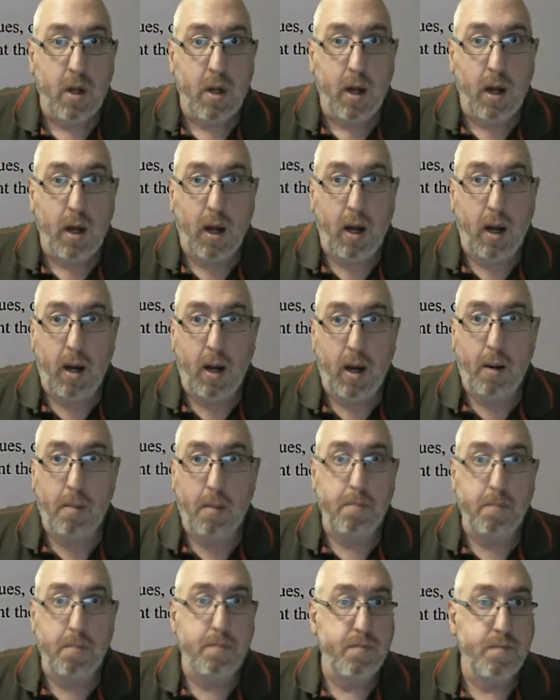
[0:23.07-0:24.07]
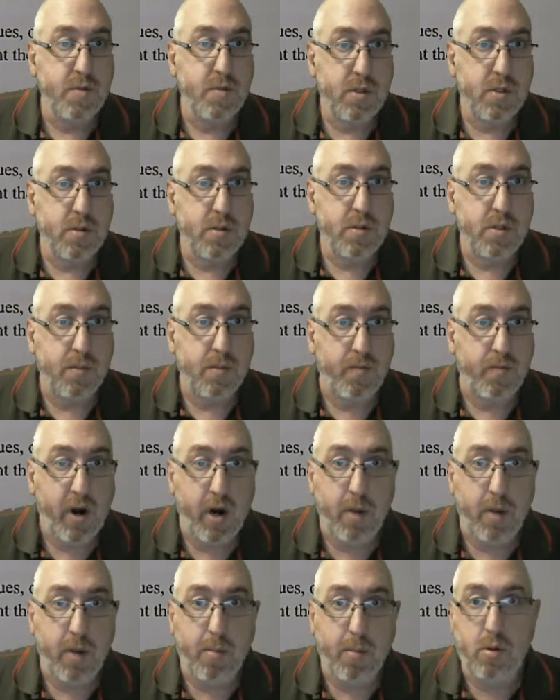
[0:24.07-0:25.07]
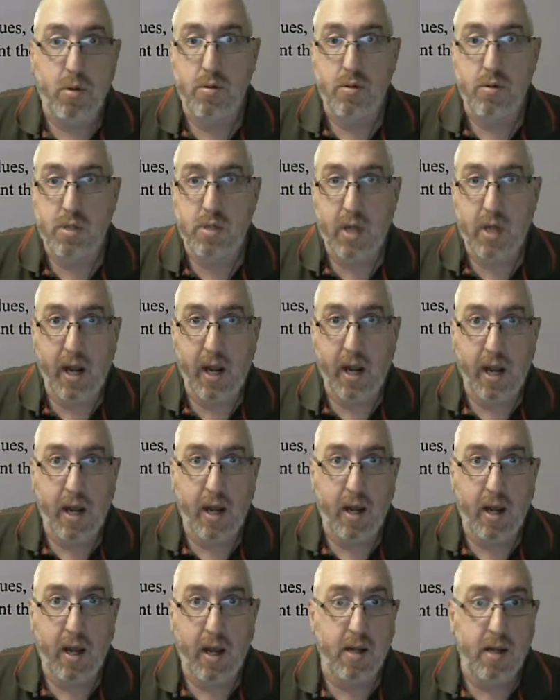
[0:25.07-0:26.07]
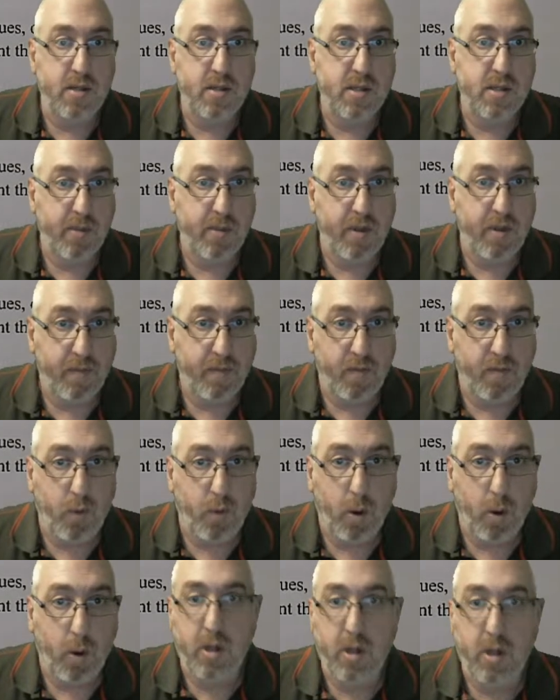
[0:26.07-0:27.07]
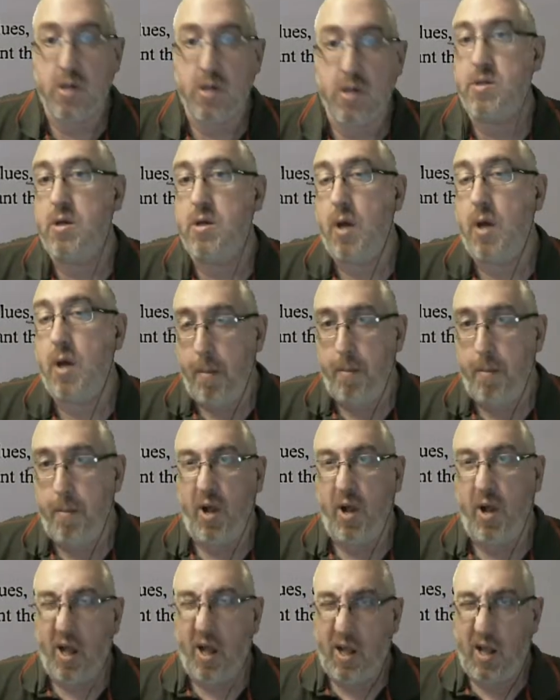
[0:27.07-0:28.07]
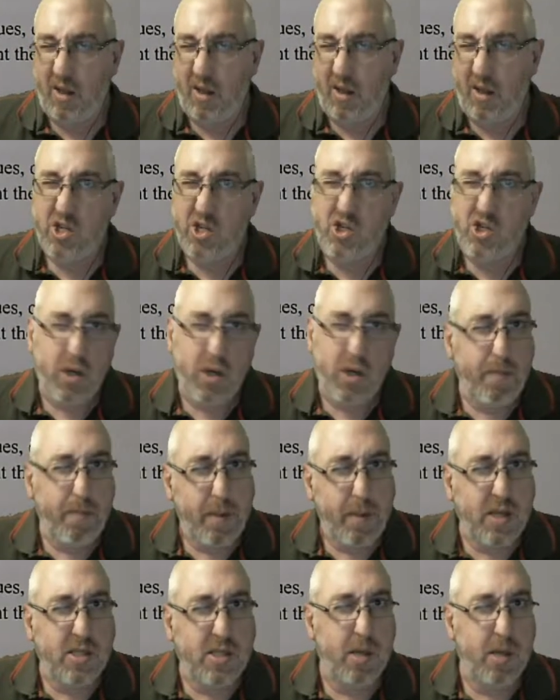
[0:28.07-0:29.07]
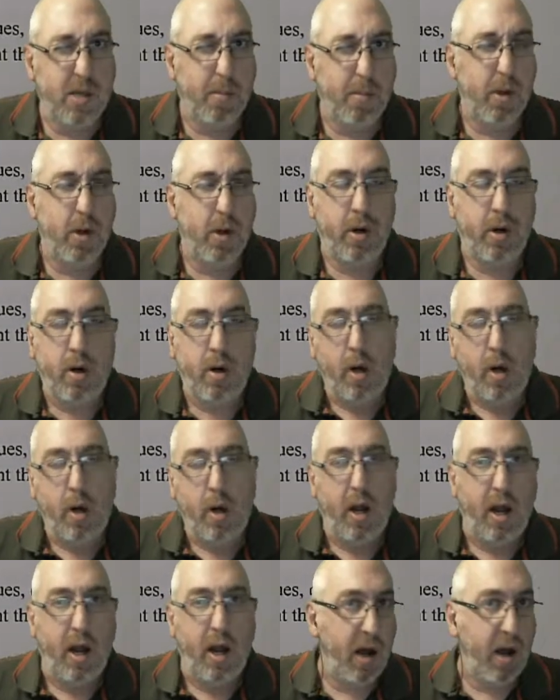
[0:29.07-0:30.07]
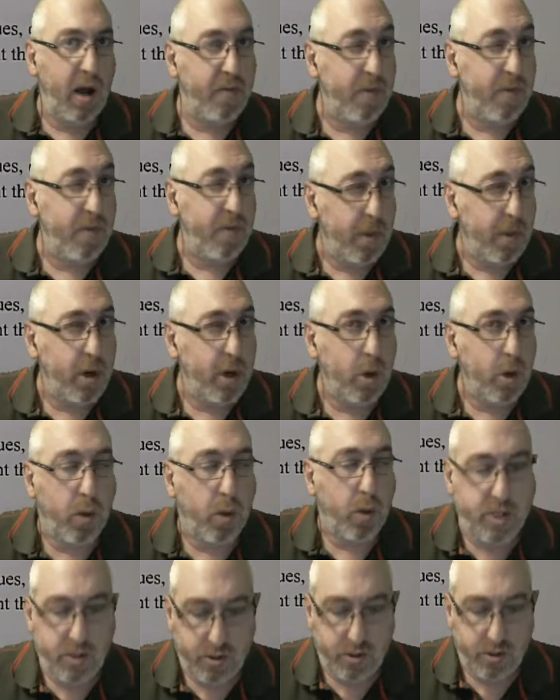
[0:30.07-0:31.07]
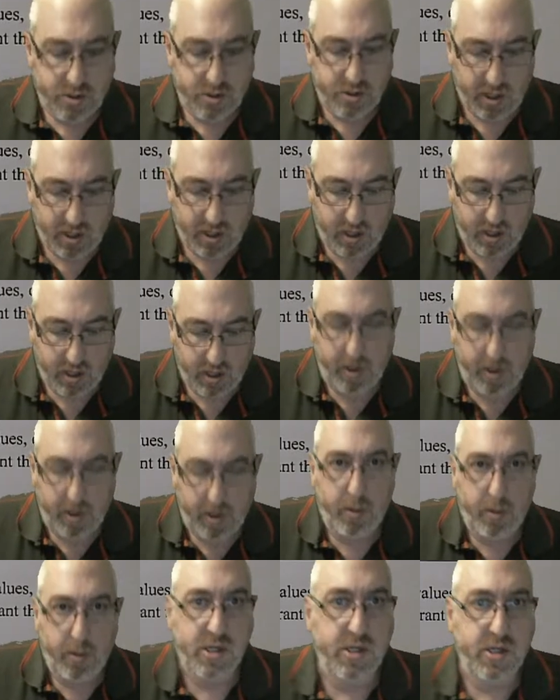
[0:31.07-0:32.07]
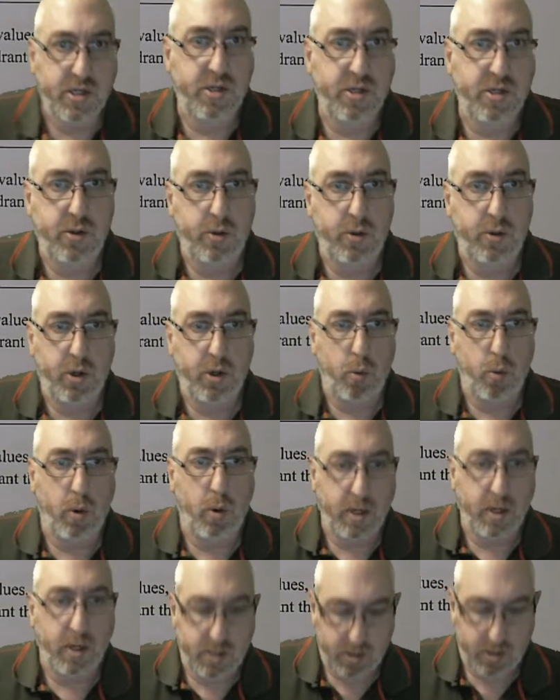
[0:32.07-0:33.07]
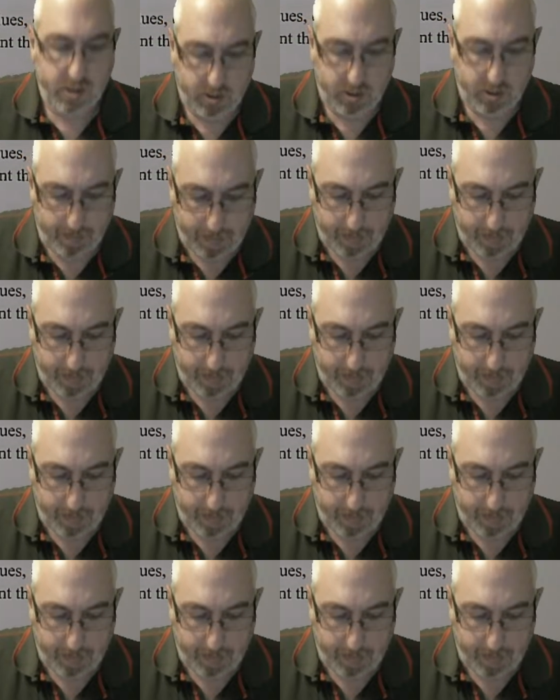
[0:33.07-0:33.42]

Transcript: um, some variables and some of the formulas, but a lot of these should be similar uh, familiar once you see them in relation to the coordinate system.